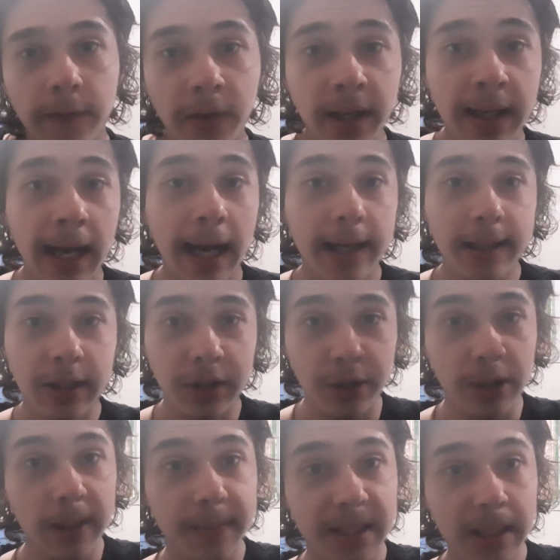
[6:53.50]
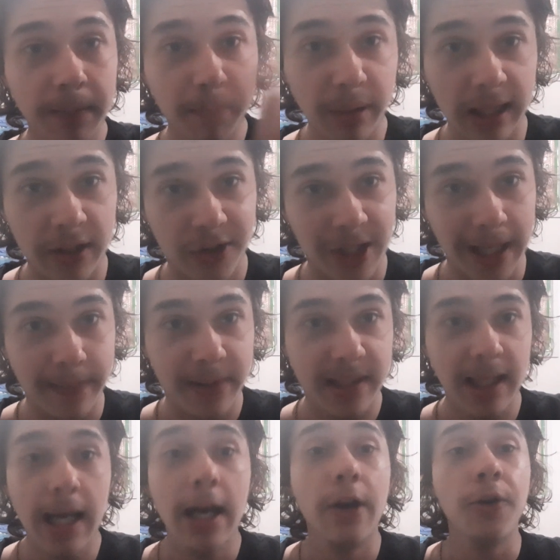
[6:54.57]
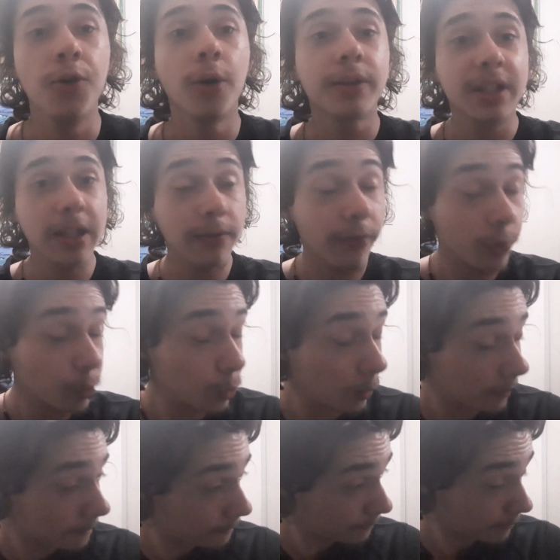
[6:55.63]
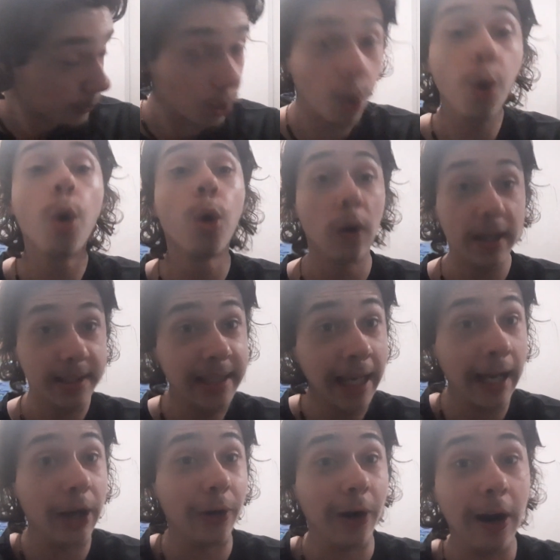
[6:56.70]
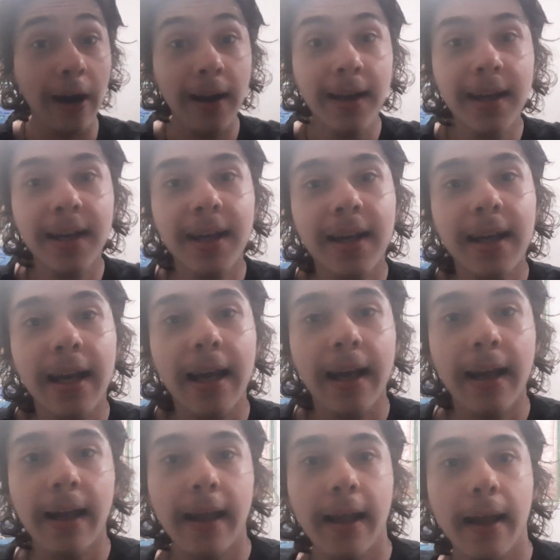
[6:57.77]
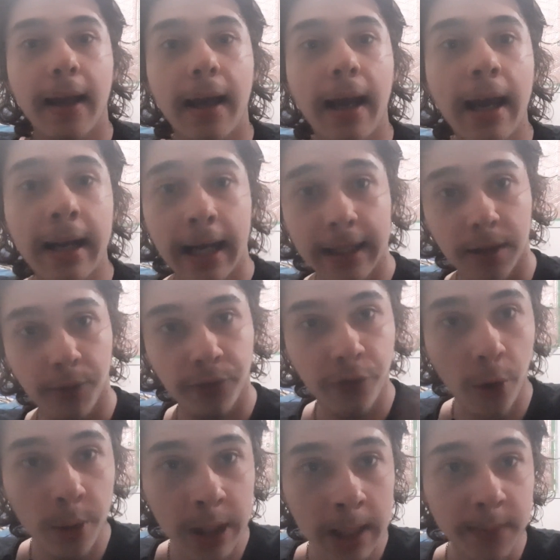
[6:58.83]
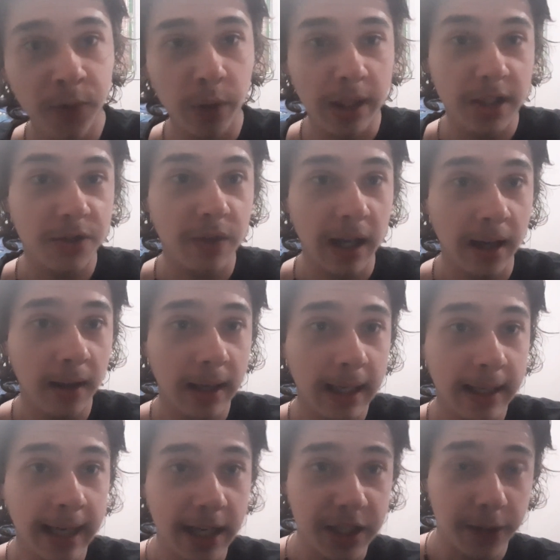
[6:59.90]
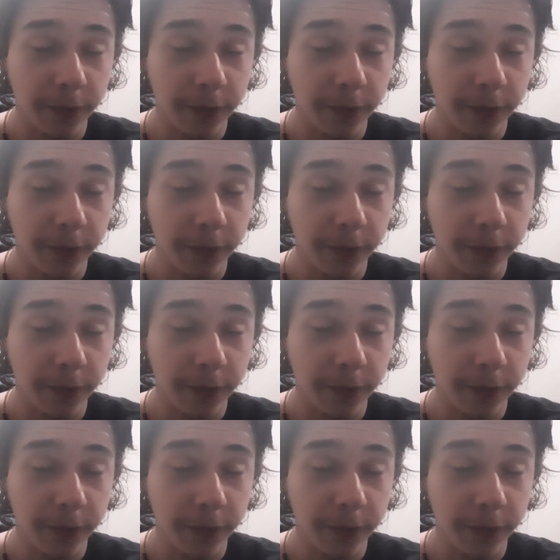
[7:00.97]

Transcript: Then I added the lip sync blend shapes, not the vroom or etc. And add the phonemes for each vowel in case you